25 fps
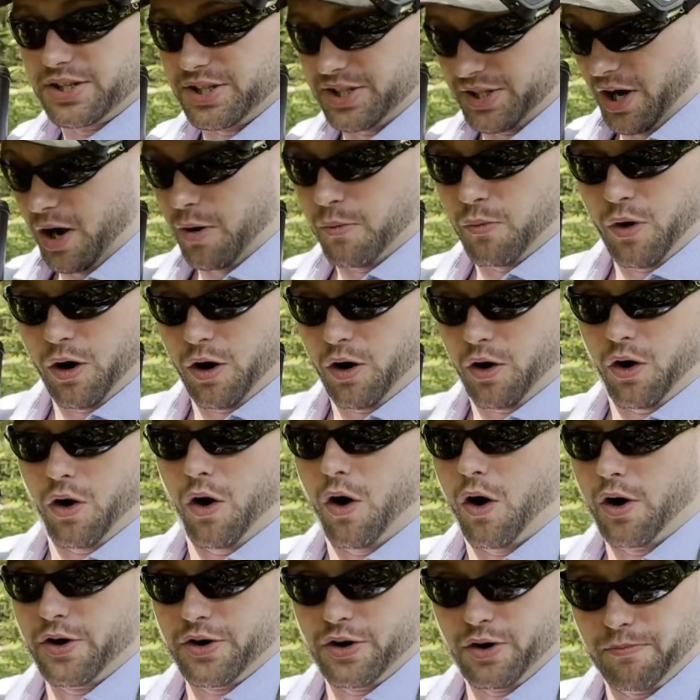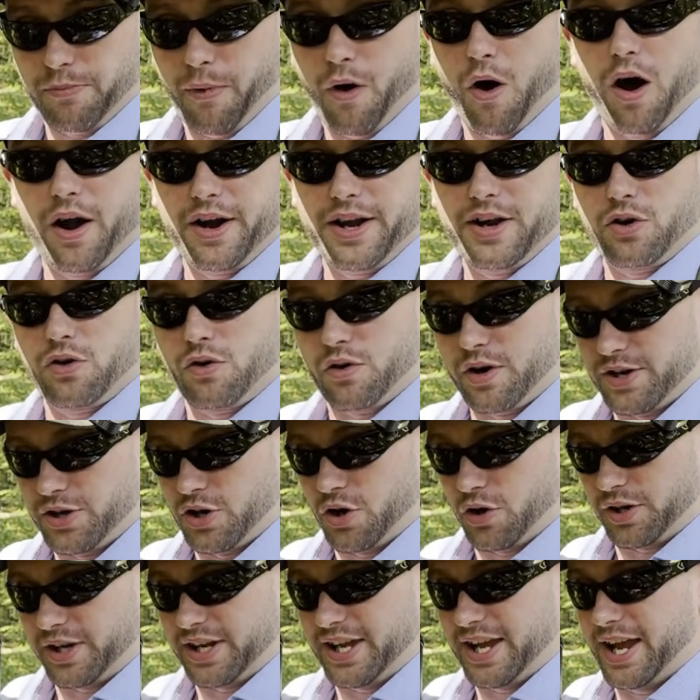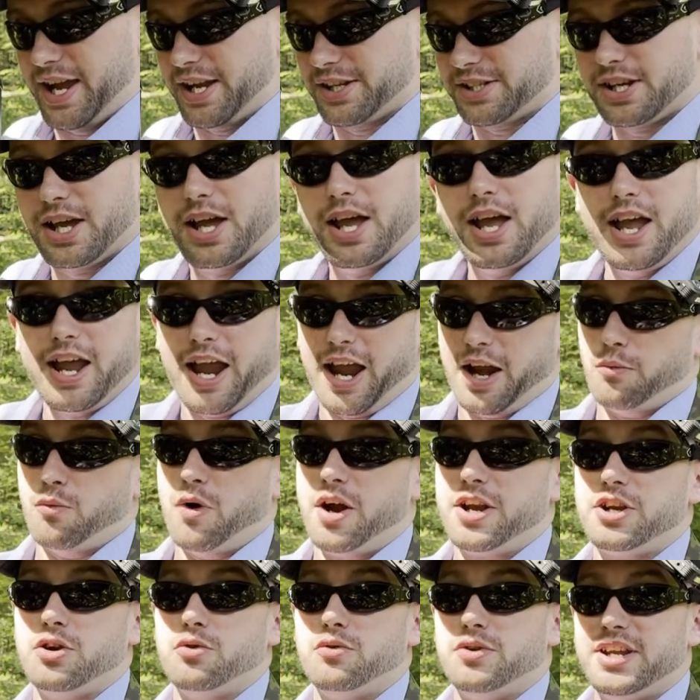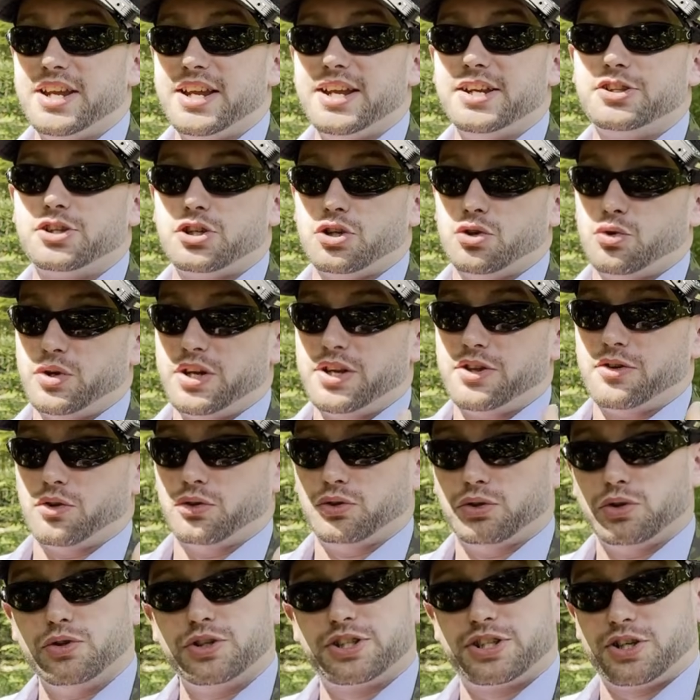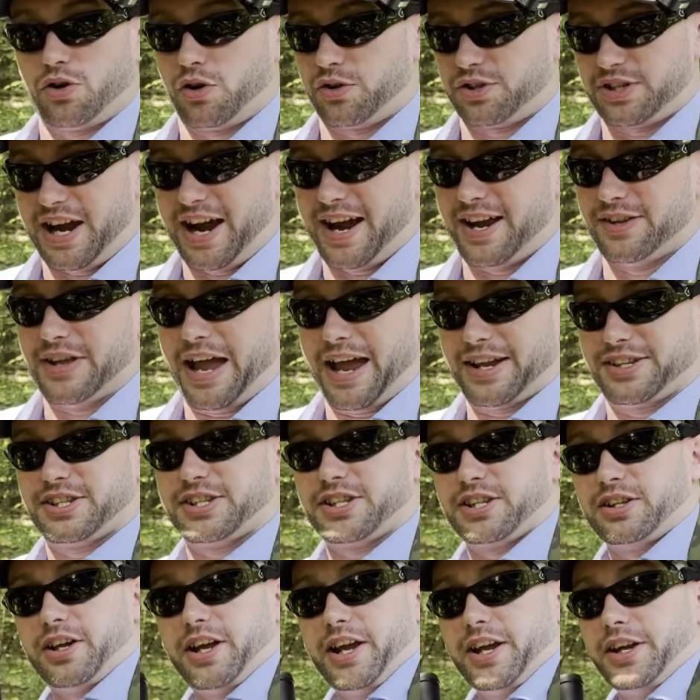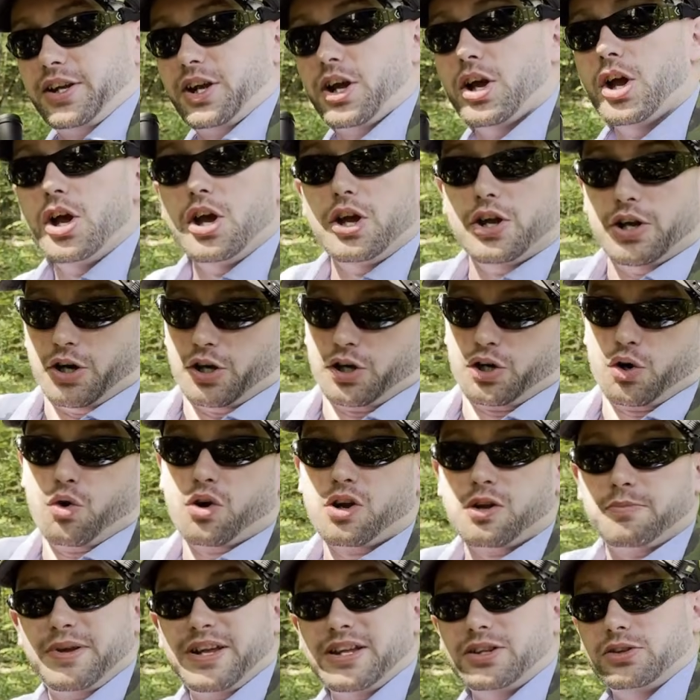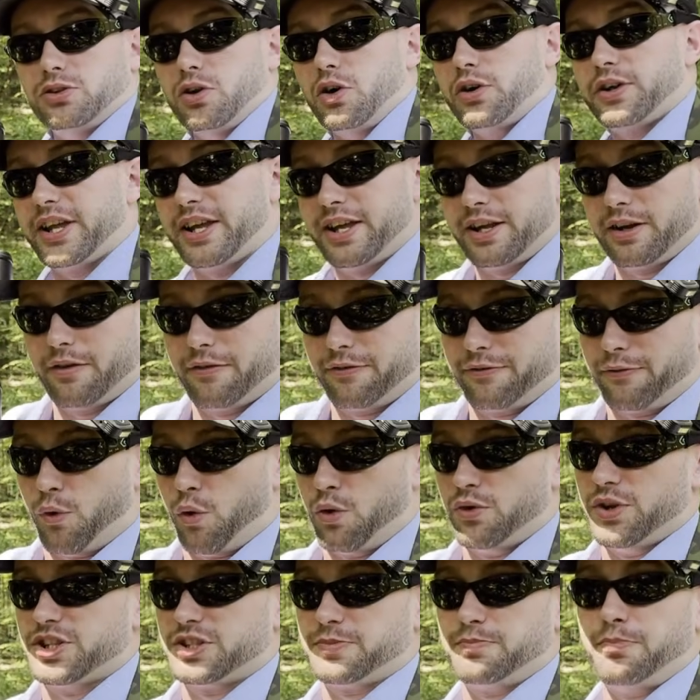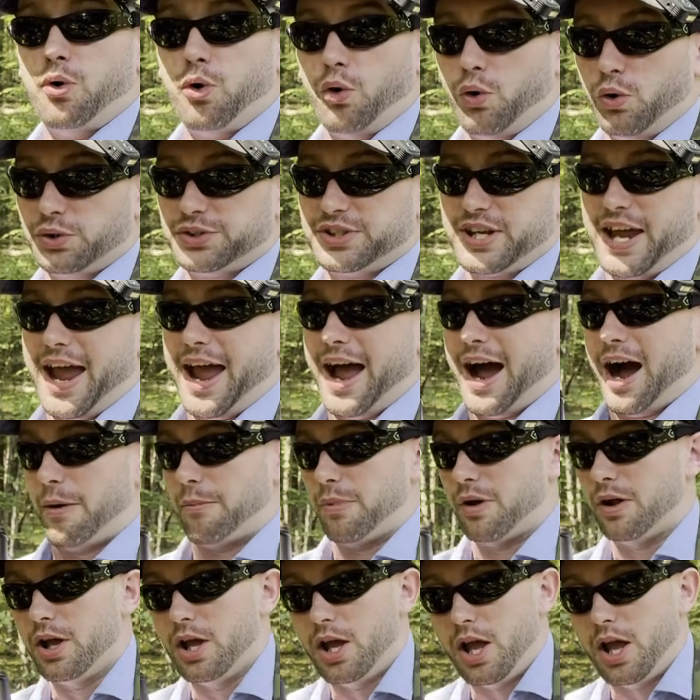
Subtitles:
somewhere on your body or in your kit. And when you need to either loosen or tighten that sling, you're going to be looking for this pull tab.